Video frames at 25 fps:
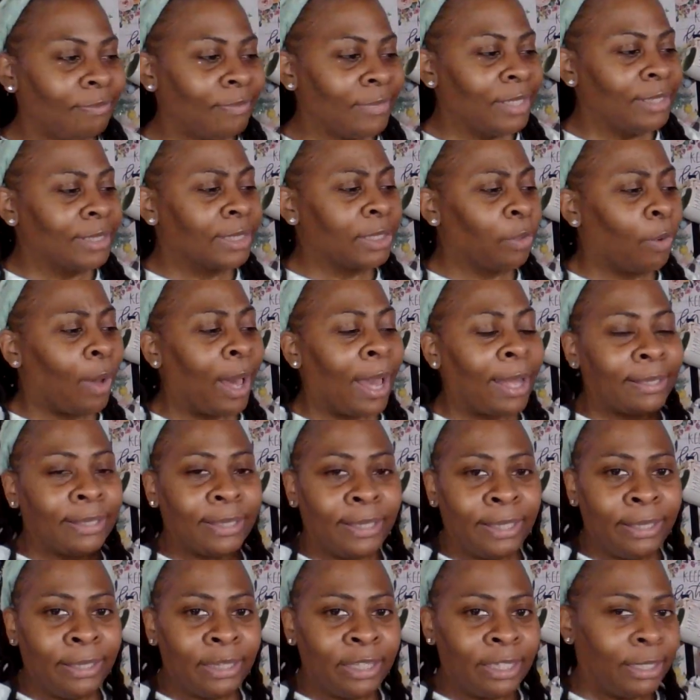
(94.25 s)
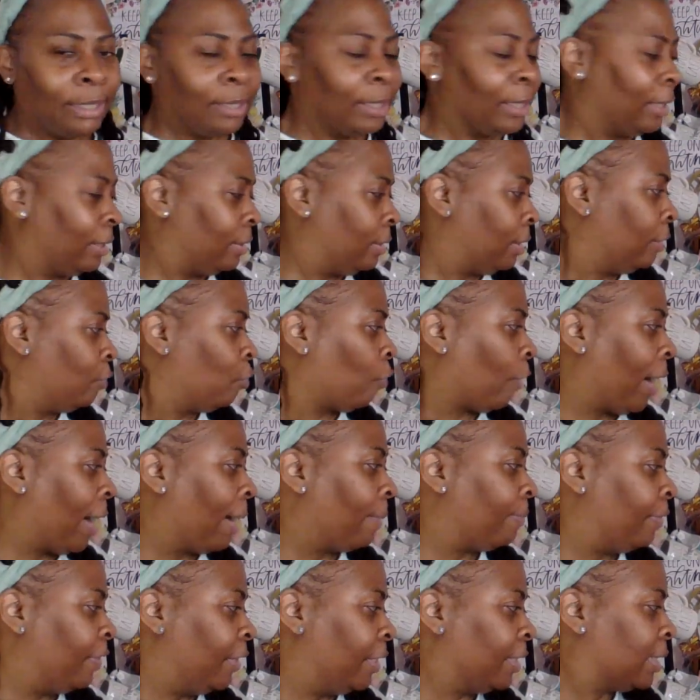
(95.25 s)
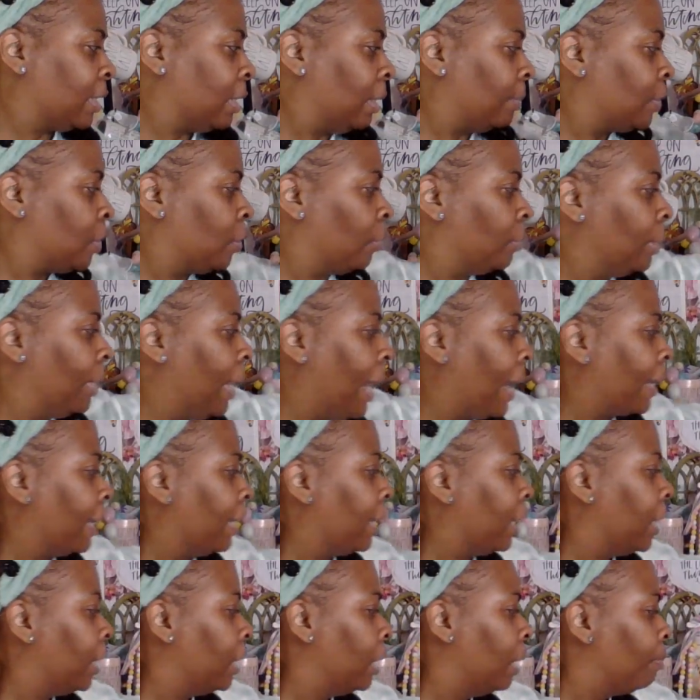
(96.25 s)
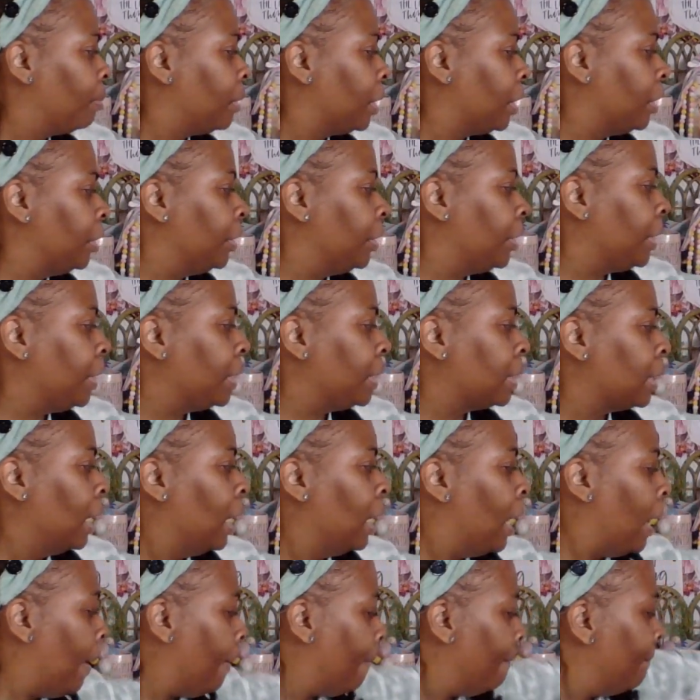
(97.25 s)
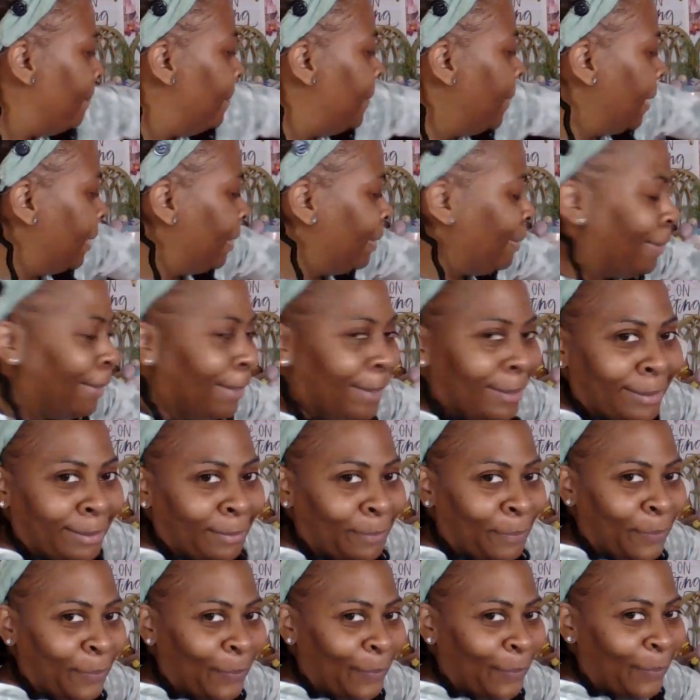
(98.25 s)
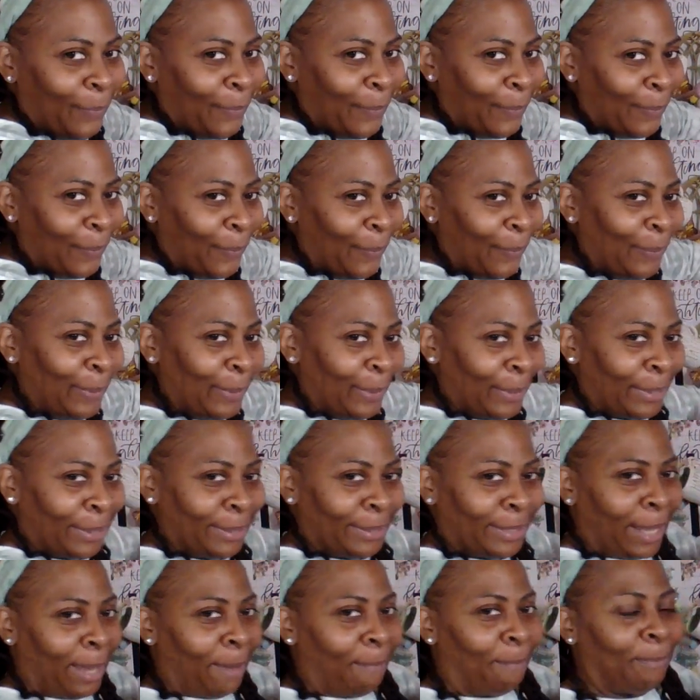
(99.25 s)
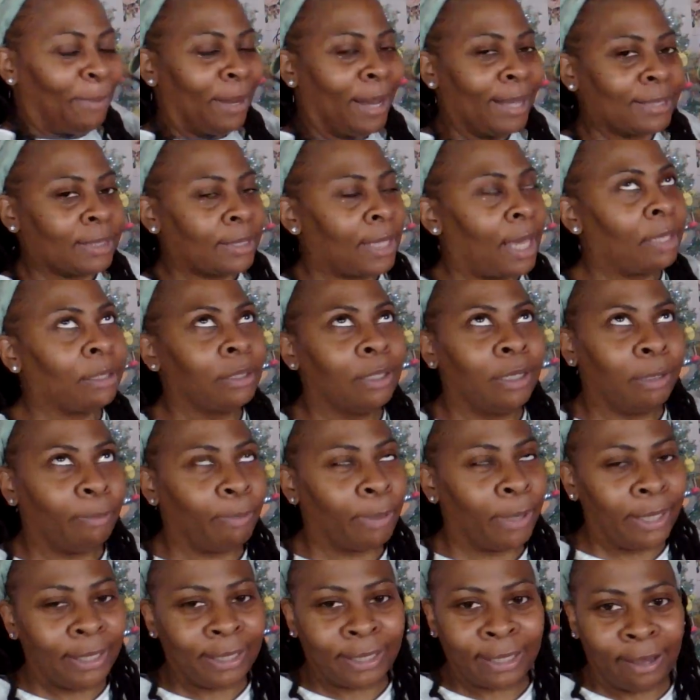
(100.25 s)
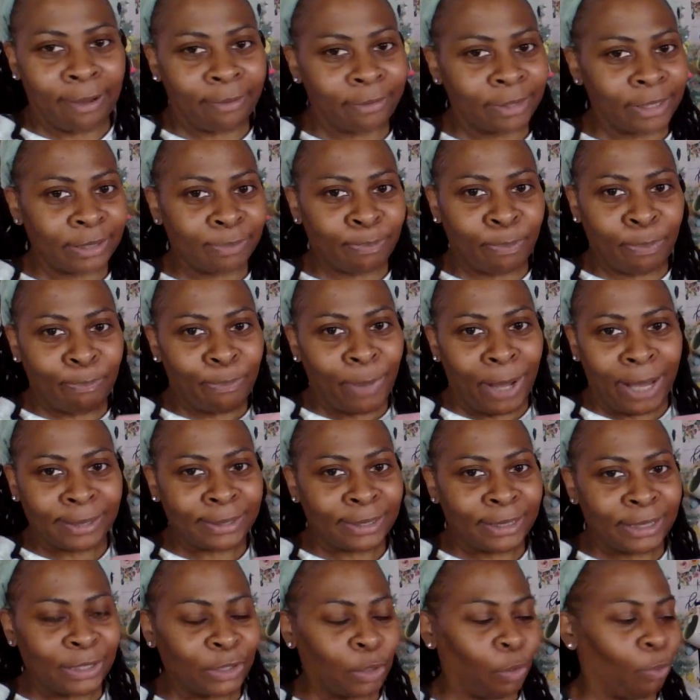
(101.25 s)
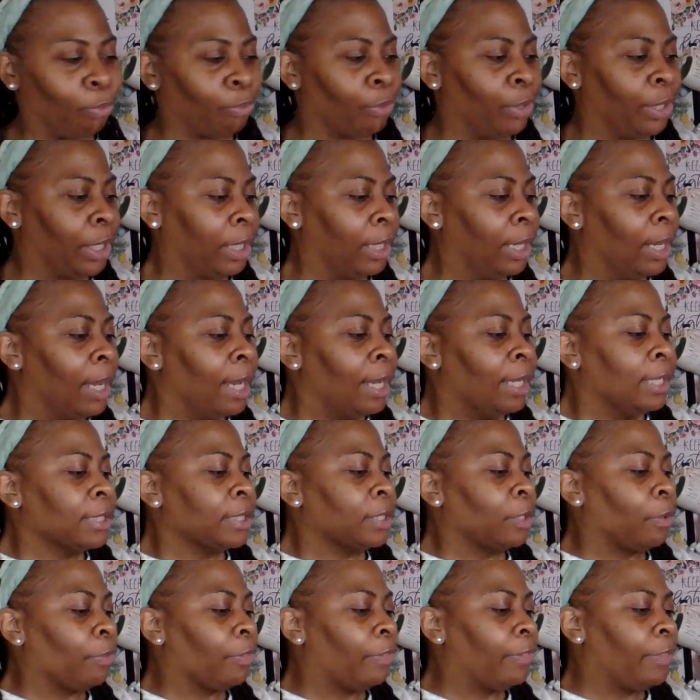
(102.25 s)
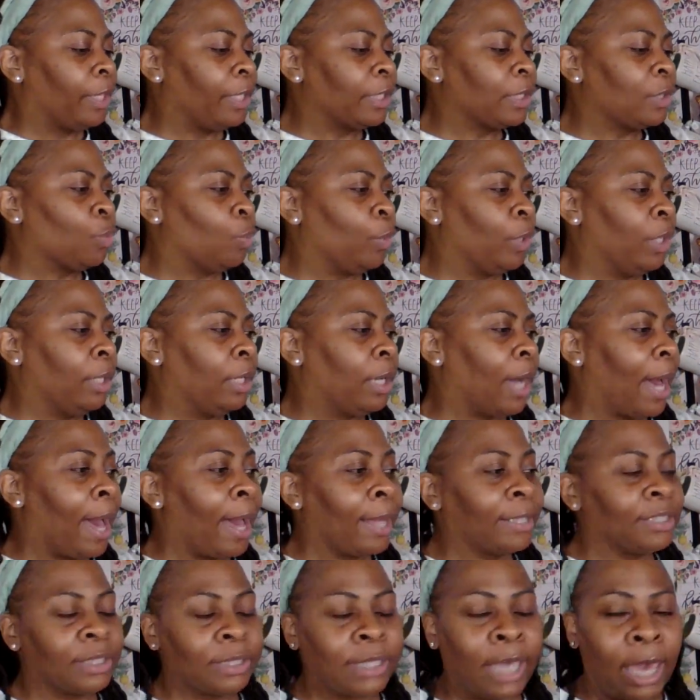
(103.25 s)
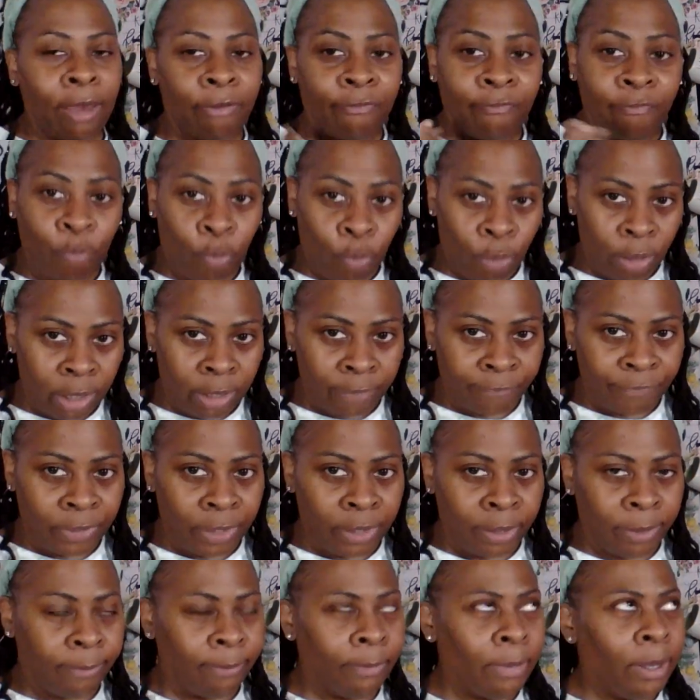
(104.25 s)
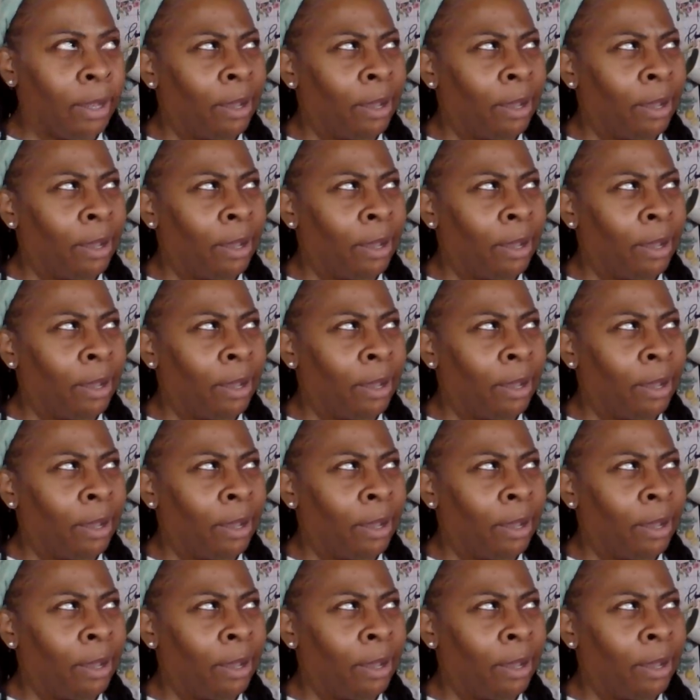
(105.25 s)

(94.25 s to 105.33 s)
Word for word: So I did, did grab this up so that I can cut up the cookies. But, ooh, look at that box. I love pink, y'all. This box is so pretty. So this week, I just got four of them.